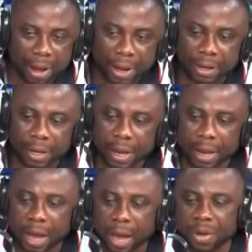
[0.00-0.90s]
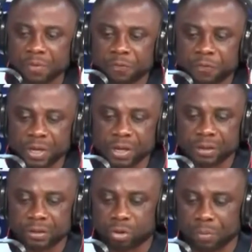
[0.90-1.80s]
eye Amenfi
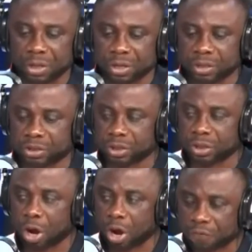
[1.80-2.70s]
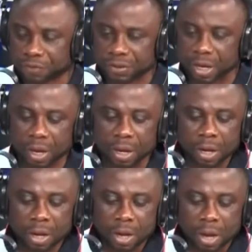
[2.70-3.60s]
East Communication Officer
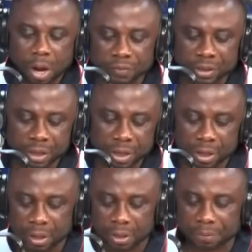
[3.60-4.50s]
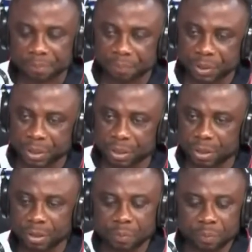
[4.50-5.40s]
of the
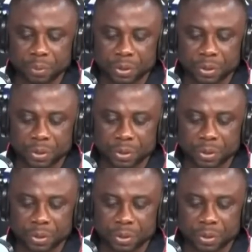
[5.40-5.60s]
NPP